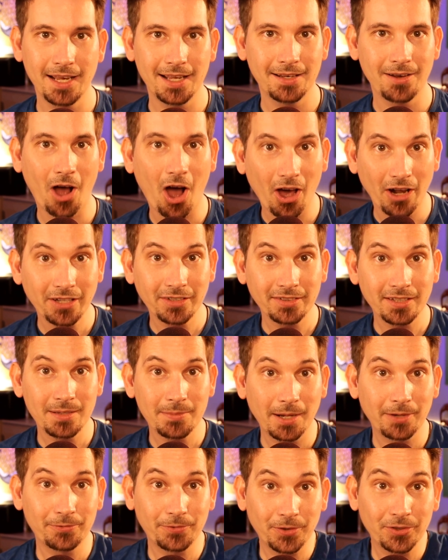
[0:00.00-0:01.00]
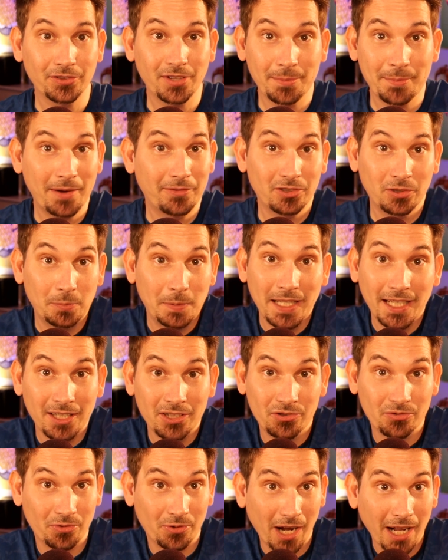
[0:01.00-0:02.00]
and honestly my first time ever
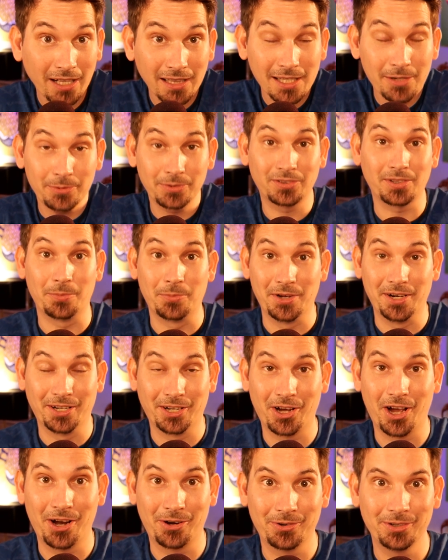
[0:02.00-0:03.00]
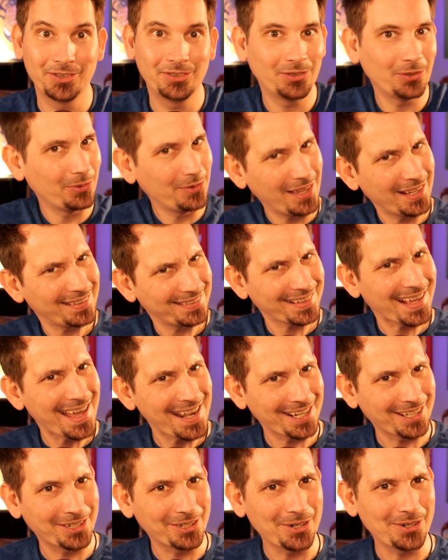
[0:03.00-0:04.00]
speaking directly with someone in Congress, so that's
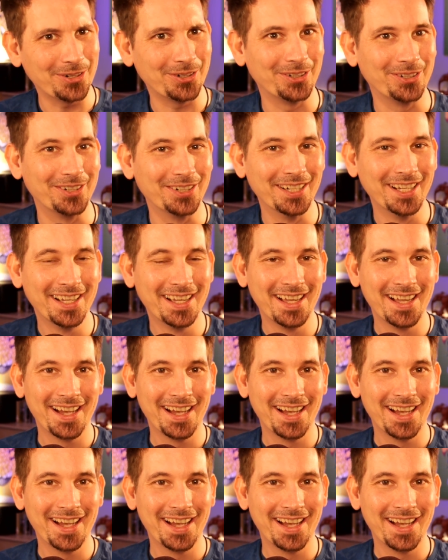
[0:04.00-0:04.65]
kind of cool.